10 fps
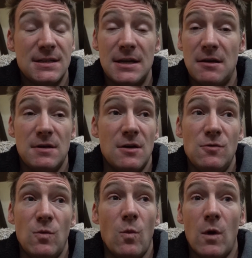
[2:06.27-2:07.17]
I don't
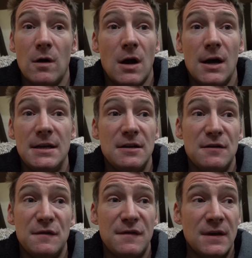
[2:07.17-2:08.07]
know what kind
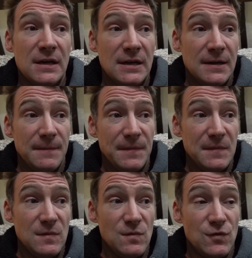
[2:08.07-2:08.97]
of
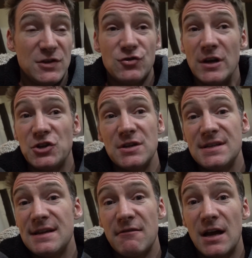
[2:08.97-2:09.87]

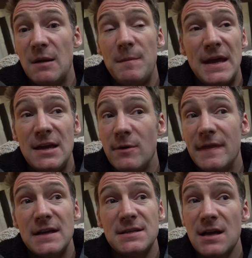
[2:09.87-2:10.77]
restrictions there are going to be when
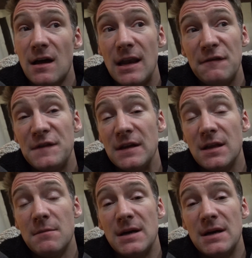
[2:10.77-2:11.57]
they start lifting them.